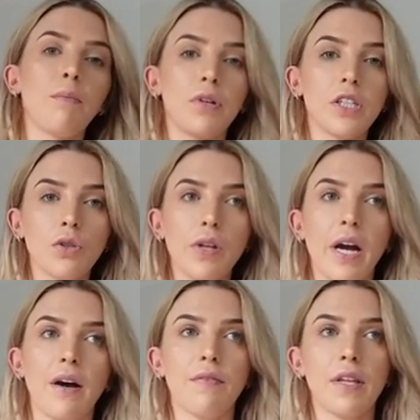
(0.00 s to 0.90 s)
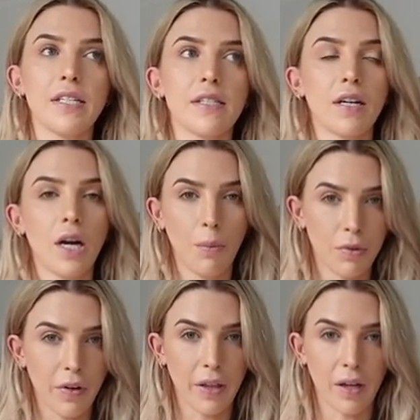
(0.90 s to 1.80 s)
I'm pretty sure they have these in a
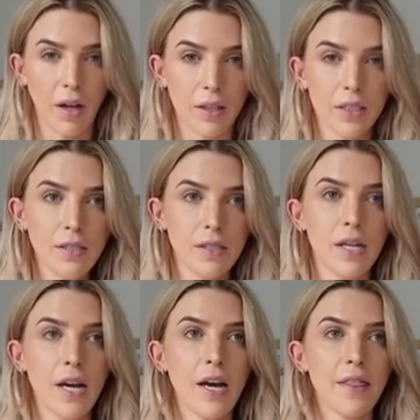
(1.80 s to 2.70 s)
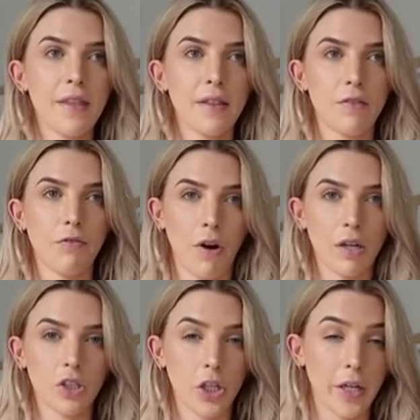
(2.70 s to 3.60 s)
couple of other colours that the
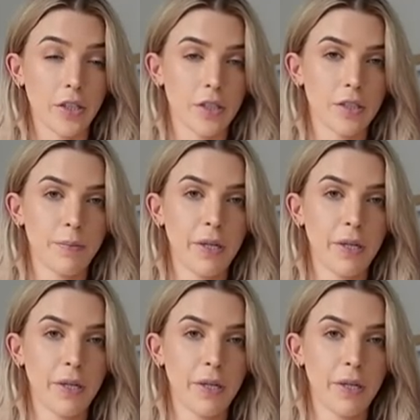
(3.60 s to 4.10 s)
front changes.